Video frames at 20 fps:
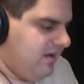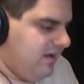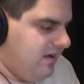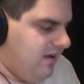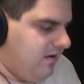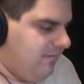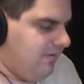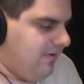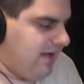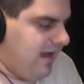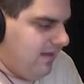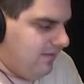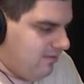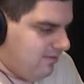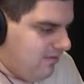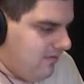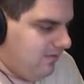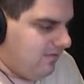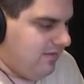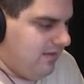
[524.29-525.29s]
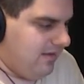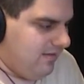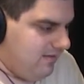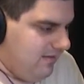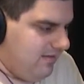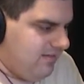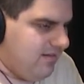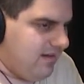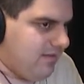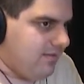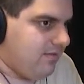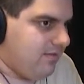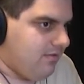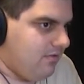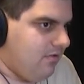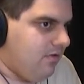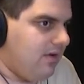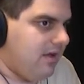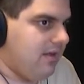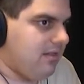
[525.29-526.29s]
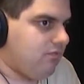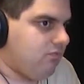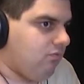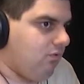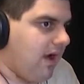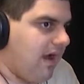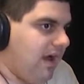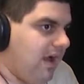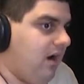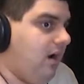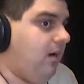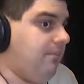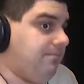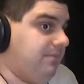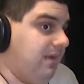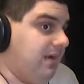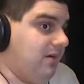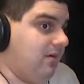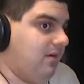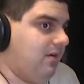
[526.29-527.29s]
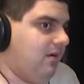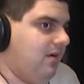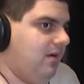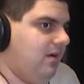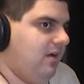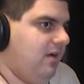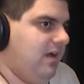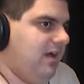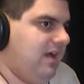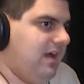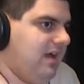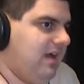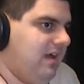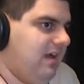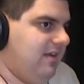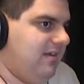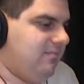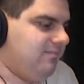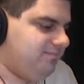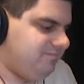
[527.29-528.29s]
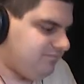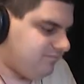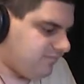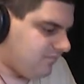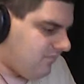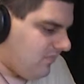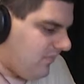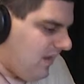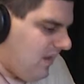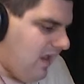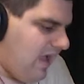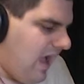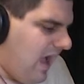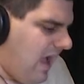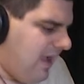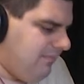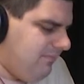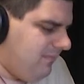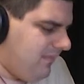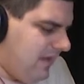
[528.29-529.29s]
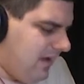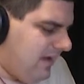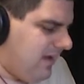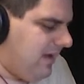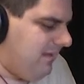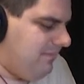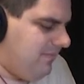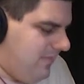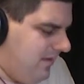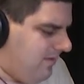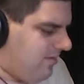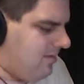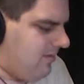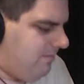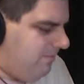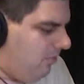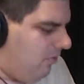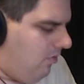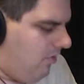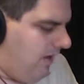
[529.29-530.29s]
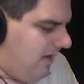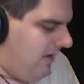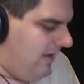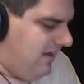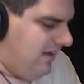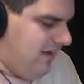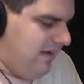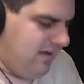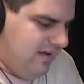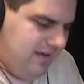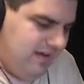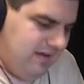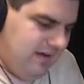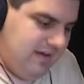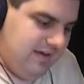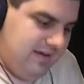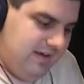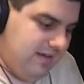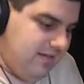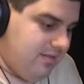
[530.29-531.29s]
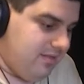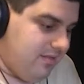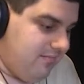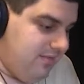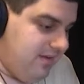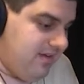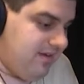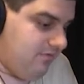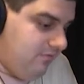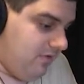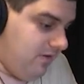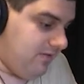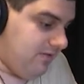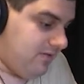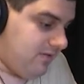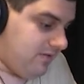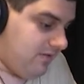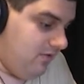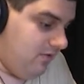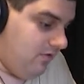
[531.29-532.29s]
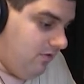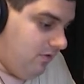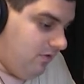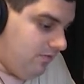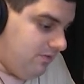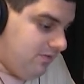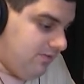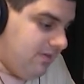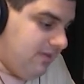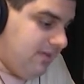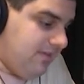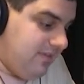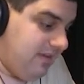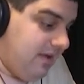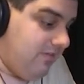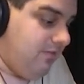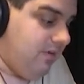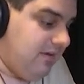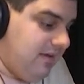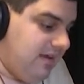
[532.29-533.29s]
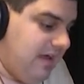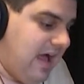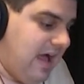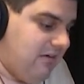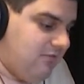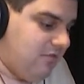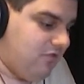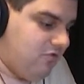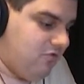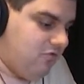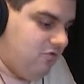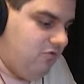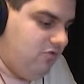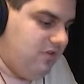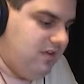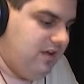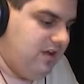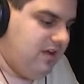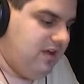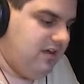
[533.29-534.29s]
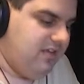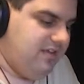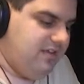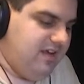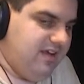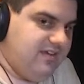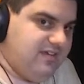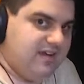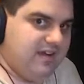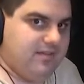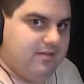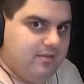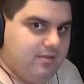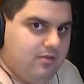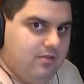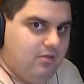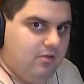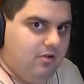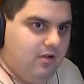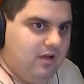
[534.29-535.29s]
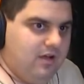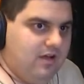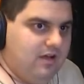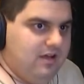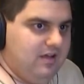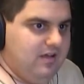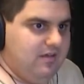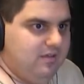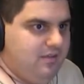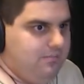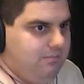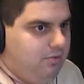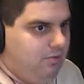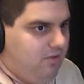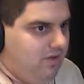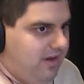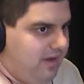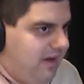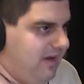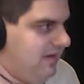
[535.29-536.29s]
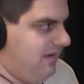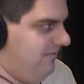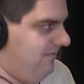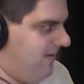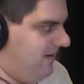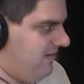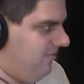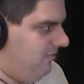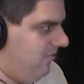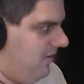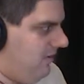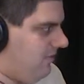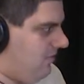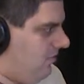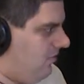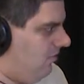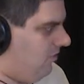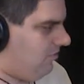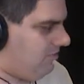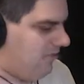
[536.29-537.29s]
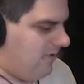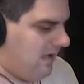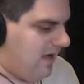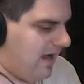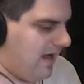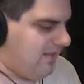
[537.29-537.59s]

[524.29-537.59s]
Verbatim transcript: You know, but I still think DJ Zazula is right up there. And I'm and I'm disappointed in these Division One schools that they would not recruit DJ Zazula to play in Division One schools.